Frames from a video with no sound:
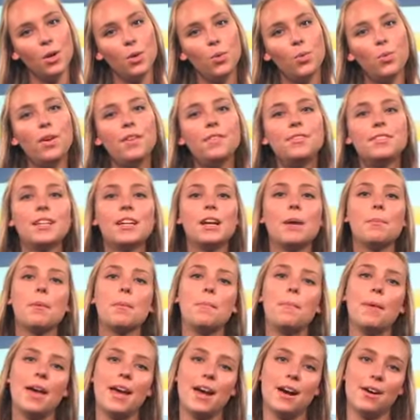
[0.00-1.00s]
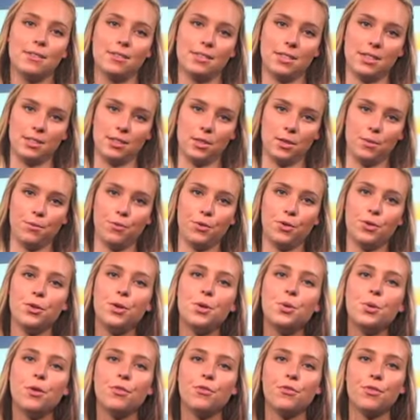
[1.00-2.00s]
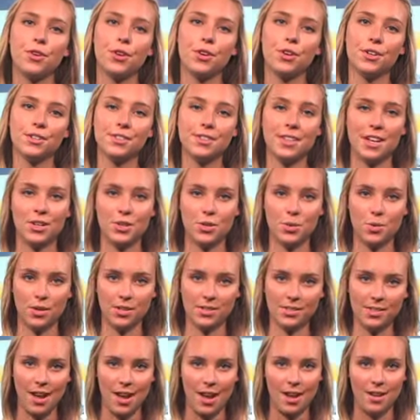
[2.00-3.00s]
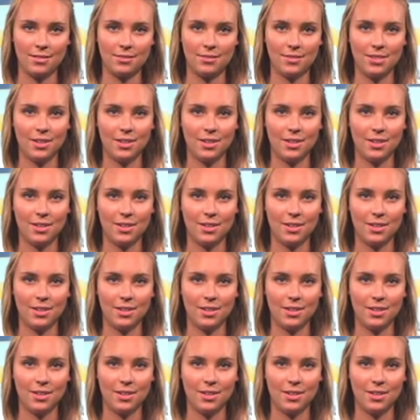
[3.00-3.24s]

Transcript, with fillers: we've set up a payout system for new referrals sent to our site.